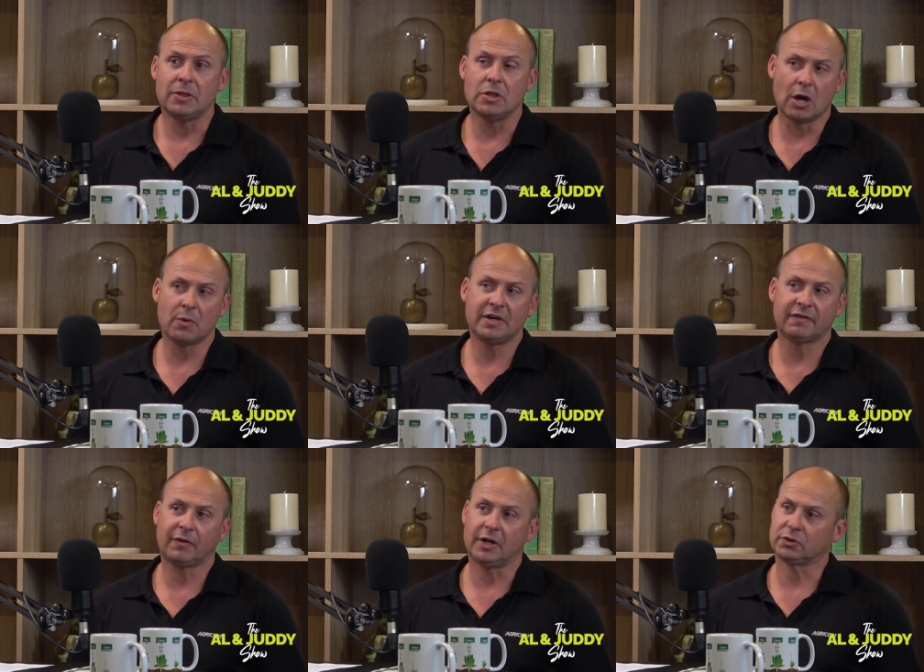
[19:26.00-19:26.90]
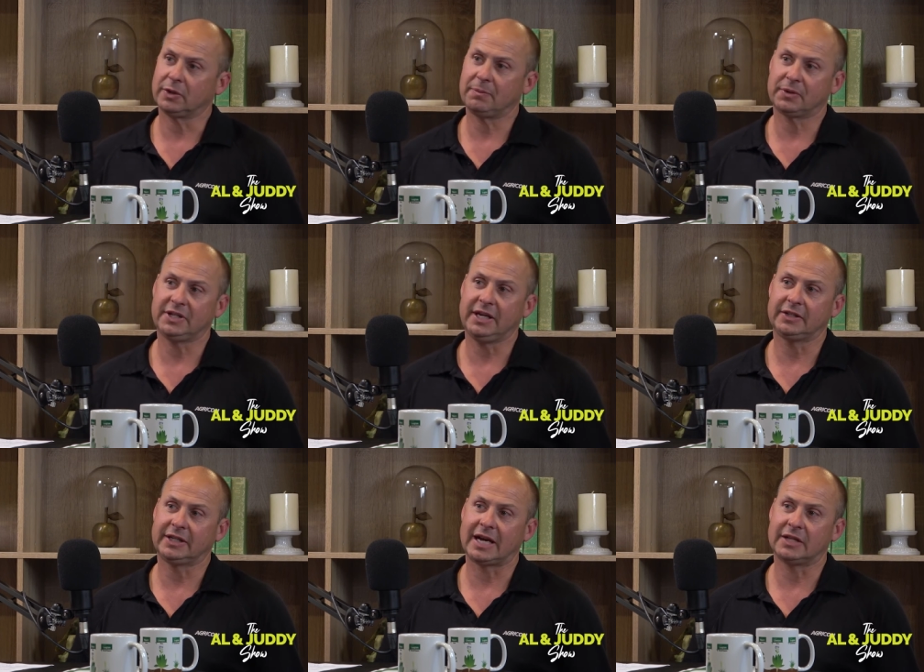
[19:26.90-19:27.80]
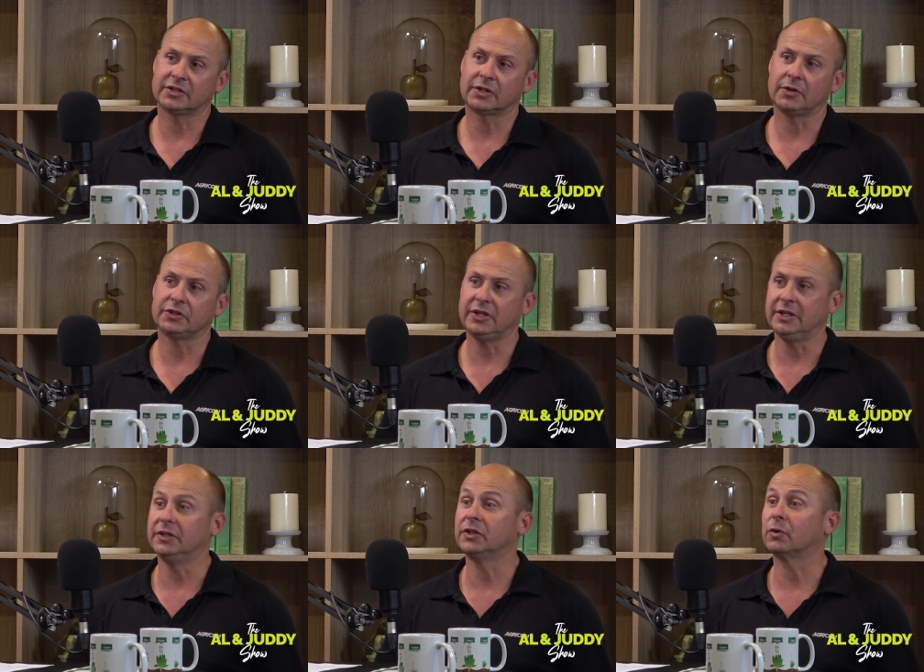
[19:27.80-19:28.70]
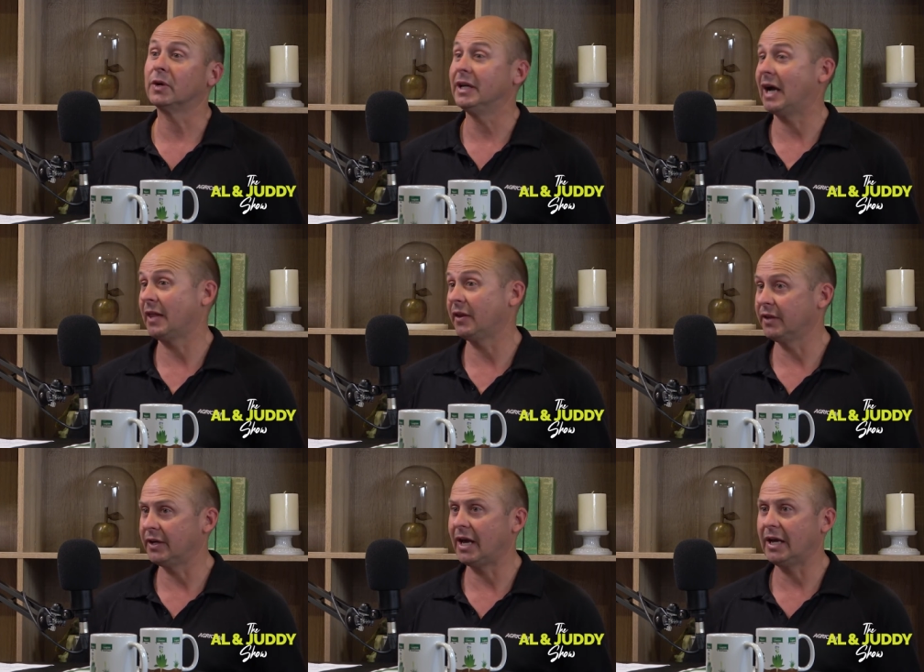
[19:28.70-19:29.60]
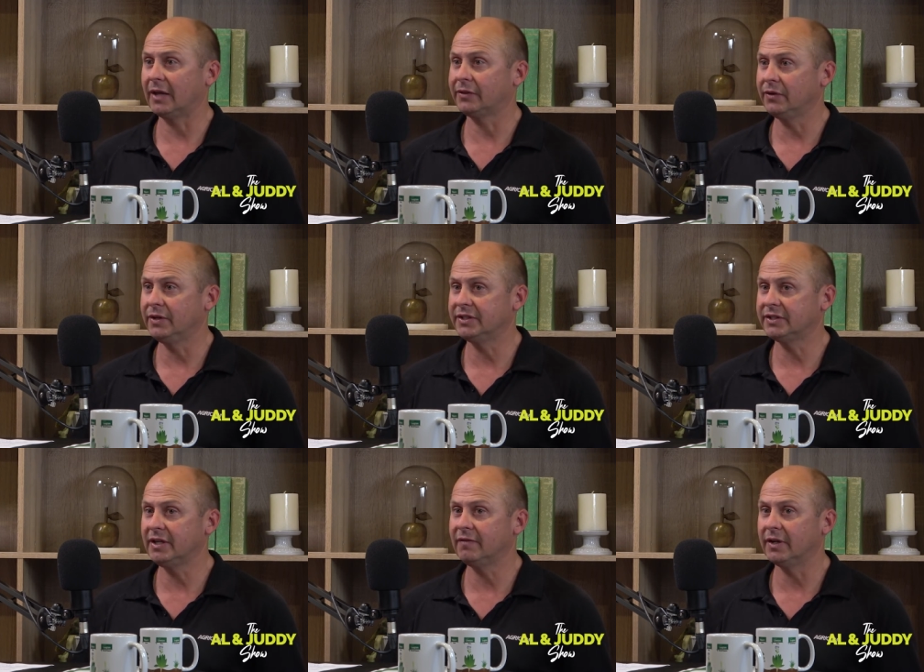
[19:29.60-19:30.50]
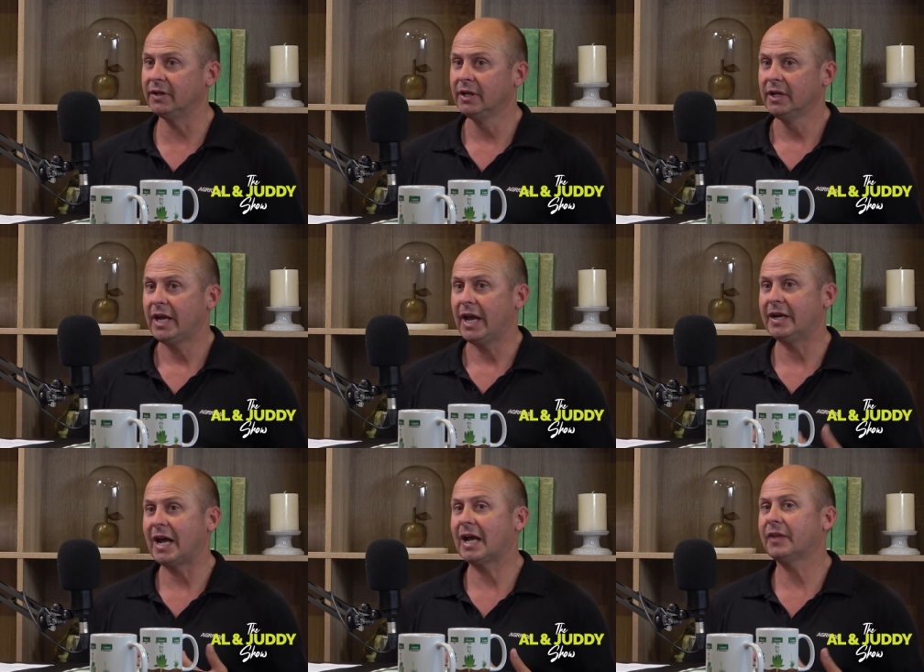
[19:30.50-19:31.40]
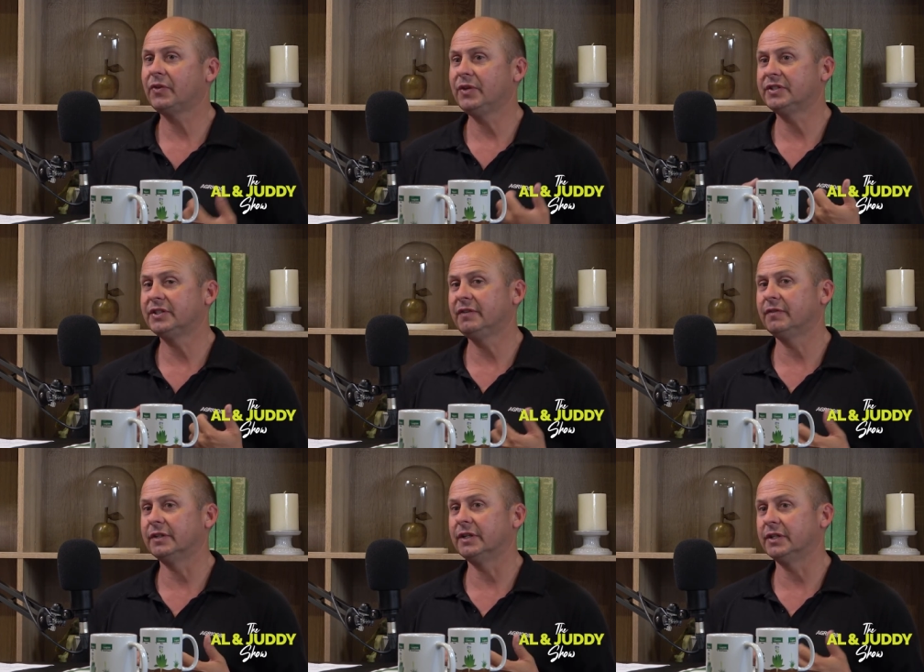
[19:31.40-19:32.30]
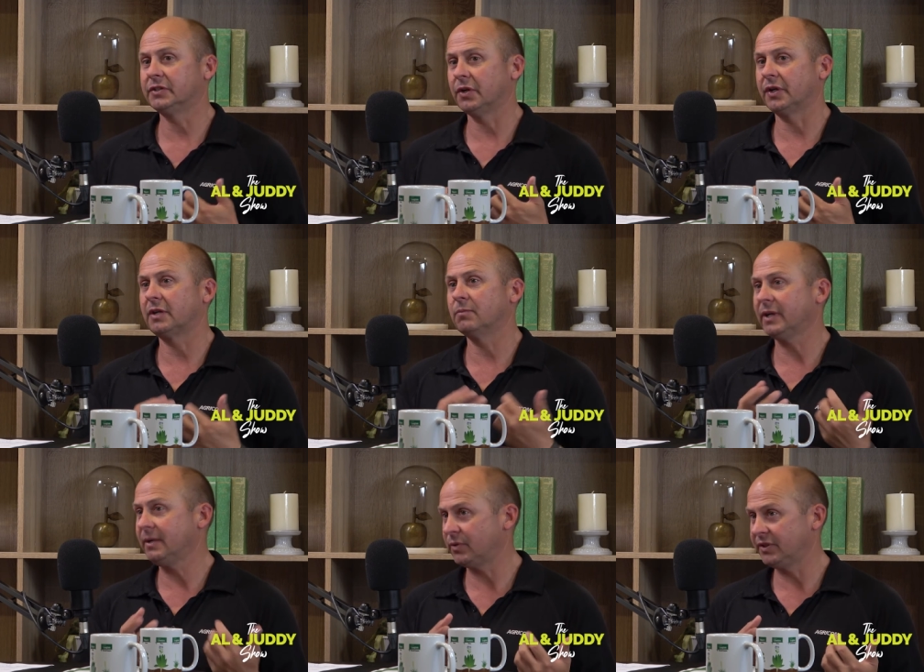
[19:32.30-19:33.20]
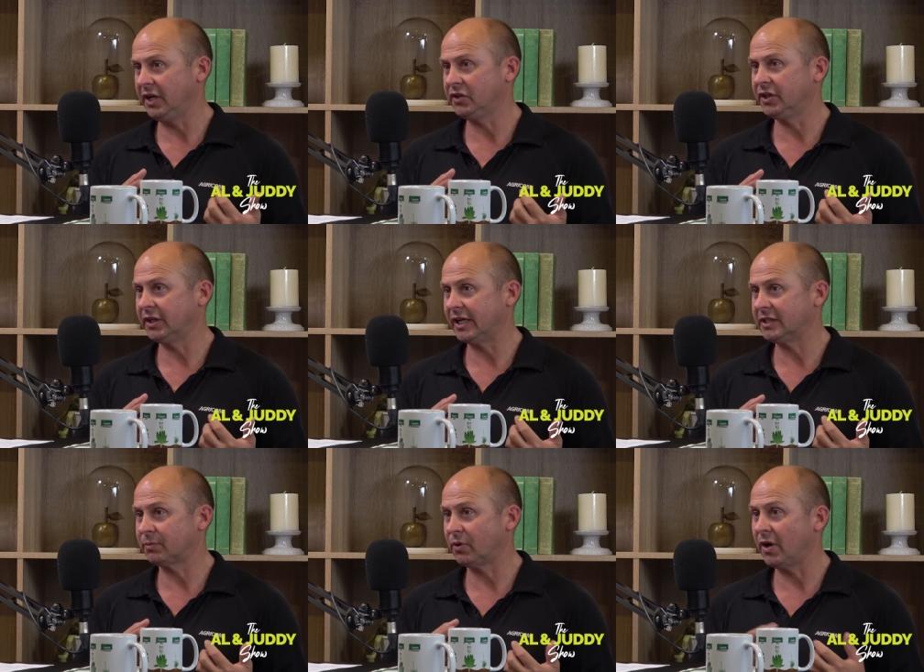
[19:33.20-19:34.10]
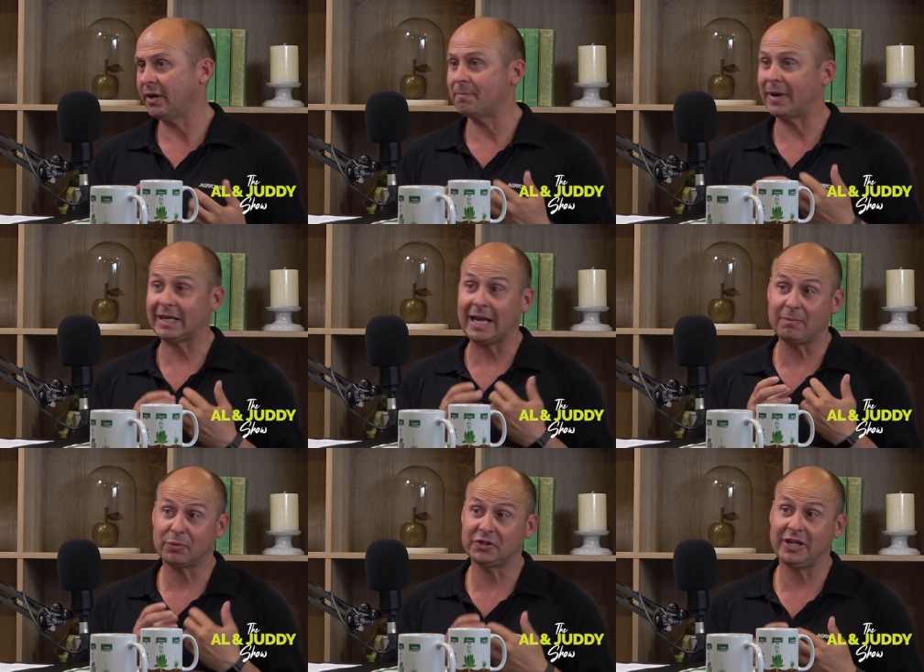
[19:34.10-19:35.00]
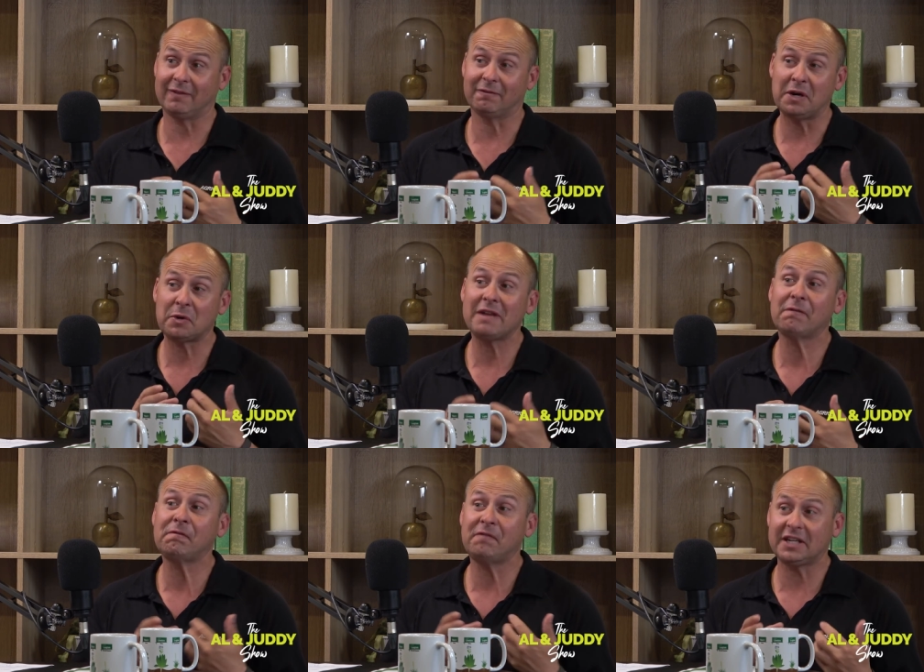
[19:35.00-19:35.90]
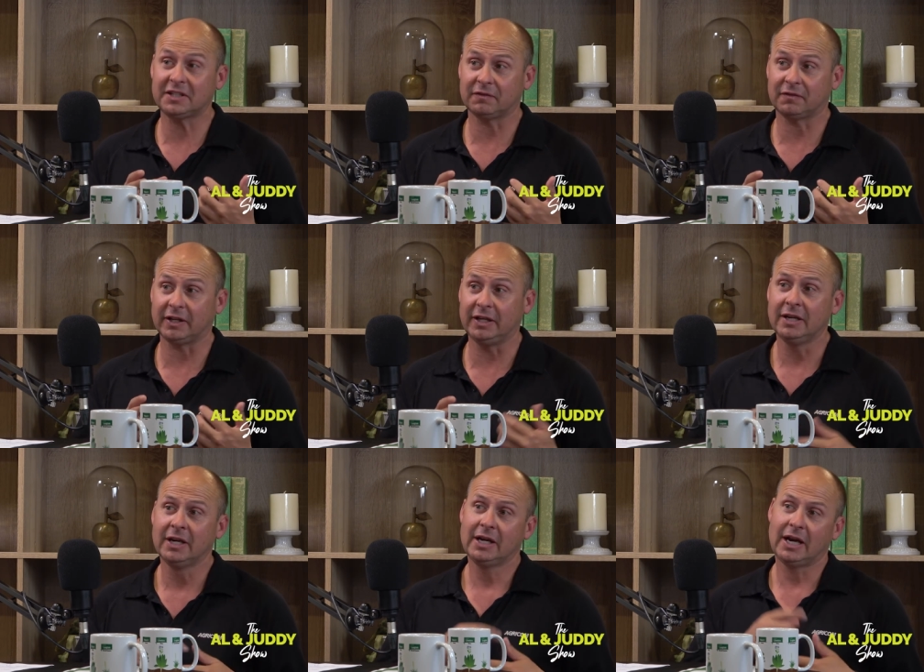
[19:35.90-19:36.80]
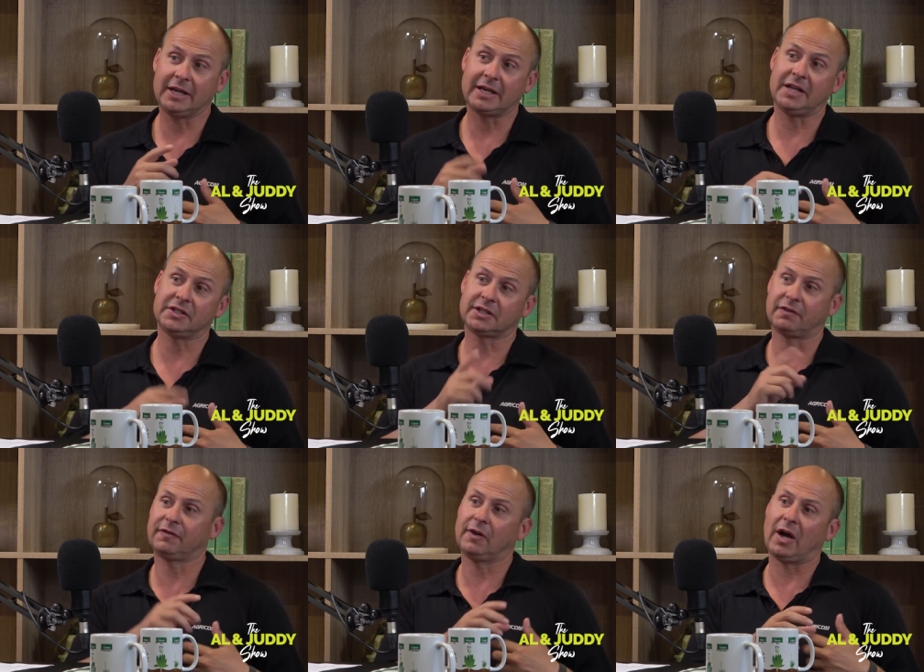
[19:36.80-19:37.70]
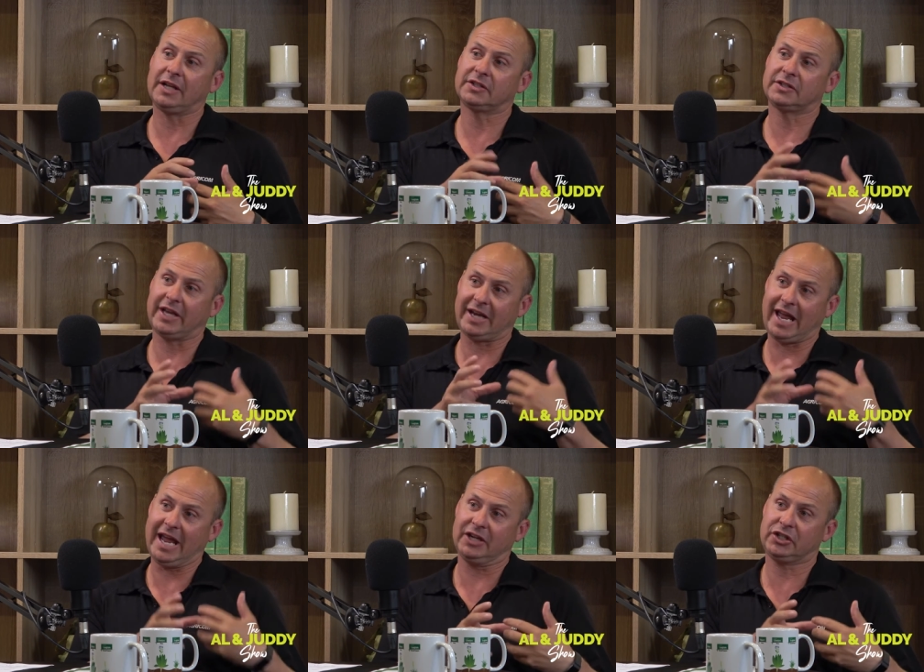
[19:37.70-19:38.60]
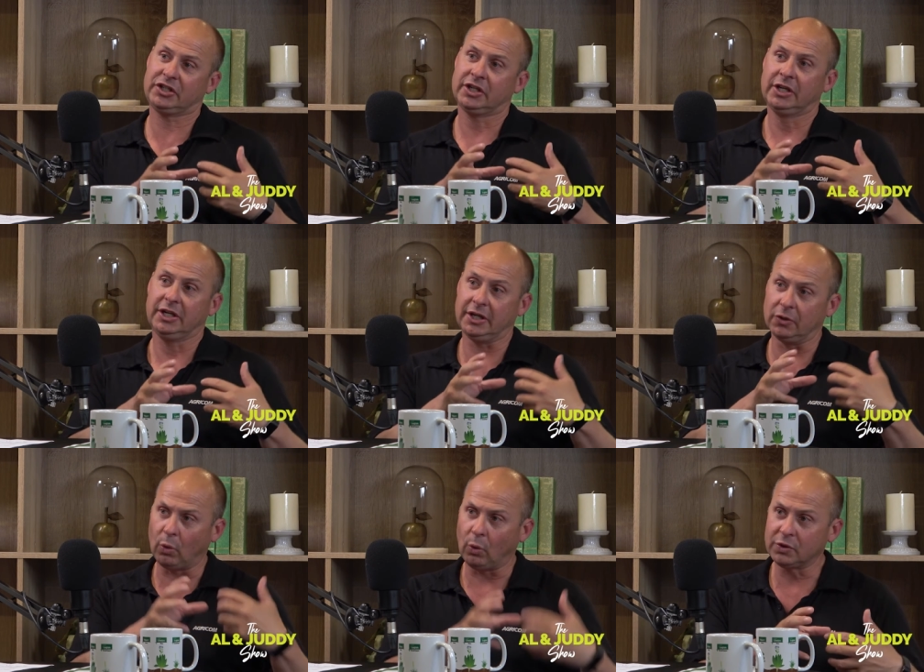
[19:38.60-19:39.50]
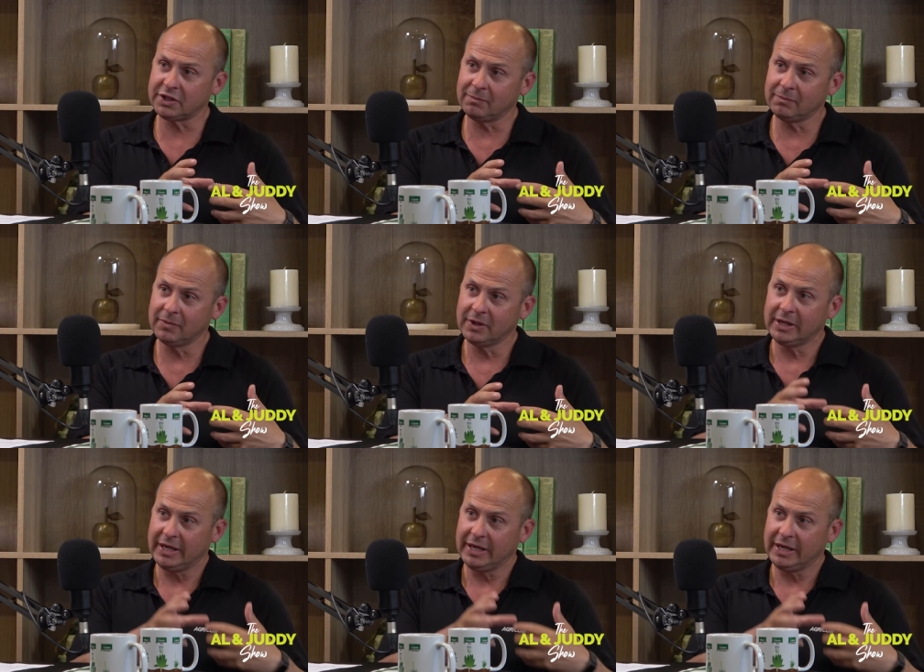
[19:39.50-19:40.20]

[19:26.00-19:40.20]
no endophytes really protect against those to any degree other than AR37. And AR37 is not a complete protection against piranha, but can protect very effectively against the flights that hatch in autumn